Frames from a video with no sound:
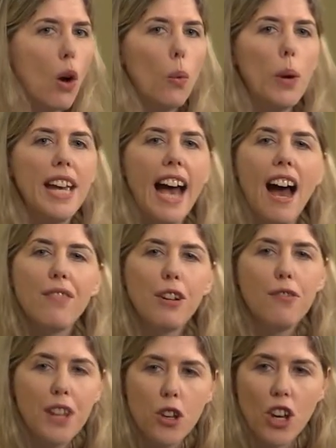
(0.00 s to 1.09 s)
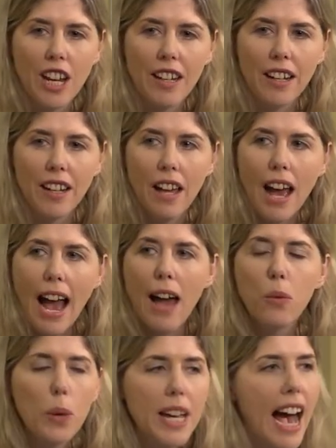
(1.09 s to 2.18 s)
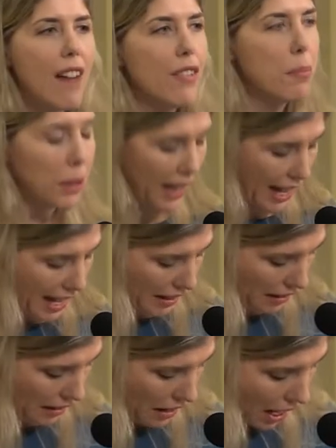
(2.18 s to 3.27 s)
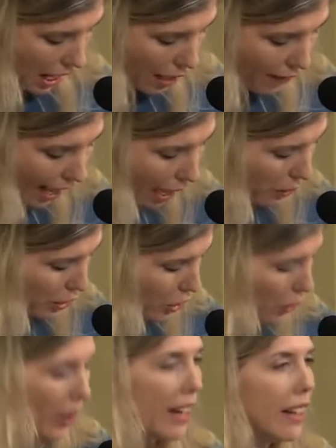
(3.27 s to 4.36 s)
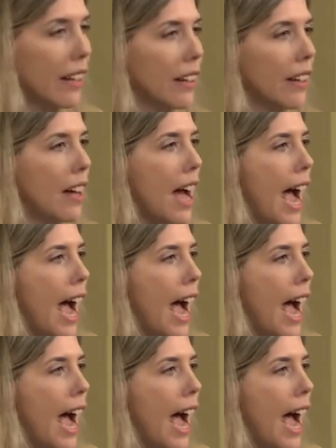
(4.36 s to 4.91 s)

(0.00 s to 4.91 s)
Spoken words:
We have a vision and we have a plan of how to do it.